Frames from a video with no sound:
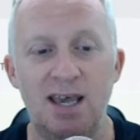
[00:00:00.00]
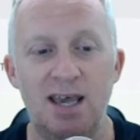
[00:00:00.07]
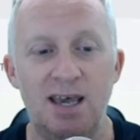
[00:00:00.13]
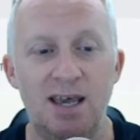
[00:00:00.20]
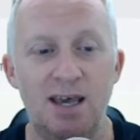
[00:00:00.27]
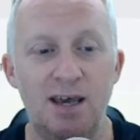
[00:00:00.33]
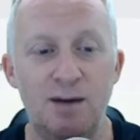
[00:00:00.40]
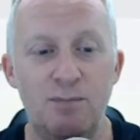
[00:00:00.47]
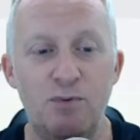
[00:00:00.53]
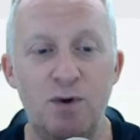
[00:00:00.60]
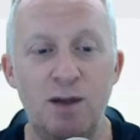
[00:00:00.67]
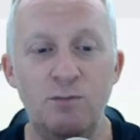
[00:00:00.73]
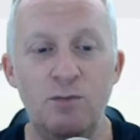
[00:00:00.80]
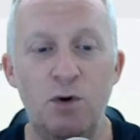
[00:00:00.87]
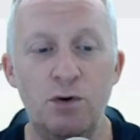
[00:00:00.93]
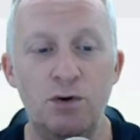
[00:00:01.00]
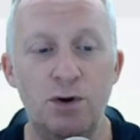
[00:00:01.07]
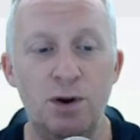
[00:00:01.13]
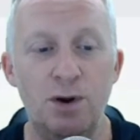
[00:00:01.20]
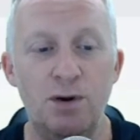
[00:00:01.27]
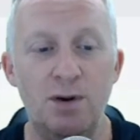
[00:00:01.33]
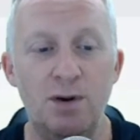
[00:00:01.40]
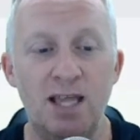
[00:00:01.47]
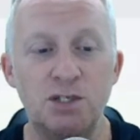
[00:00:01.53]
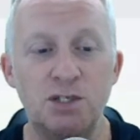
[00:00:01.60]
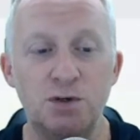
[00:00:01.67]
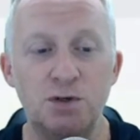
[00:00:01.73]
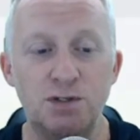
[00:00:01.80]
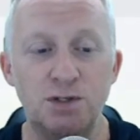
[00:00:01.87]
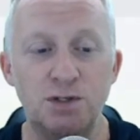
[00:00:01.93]
uh, prime broker,
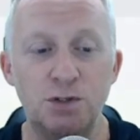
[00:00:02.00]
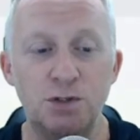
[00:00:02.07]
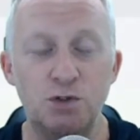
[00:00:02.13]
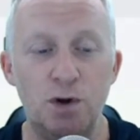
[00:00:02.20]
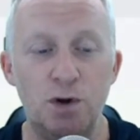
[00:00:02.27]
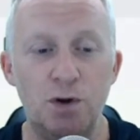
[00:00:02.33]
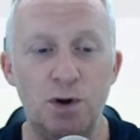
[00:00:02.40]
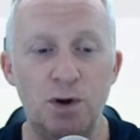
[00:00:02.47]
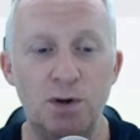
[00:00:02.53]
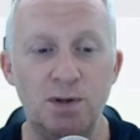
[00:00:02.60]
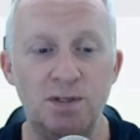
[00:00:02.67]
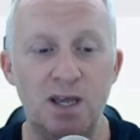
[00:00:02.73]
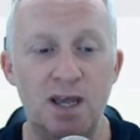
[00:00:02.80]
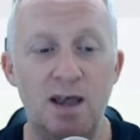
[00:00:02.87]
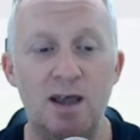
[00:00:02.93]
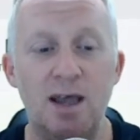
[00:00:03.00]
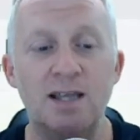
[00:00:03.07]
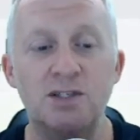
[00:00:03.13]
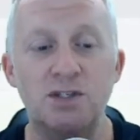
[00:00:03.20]
introducing trucker, uh,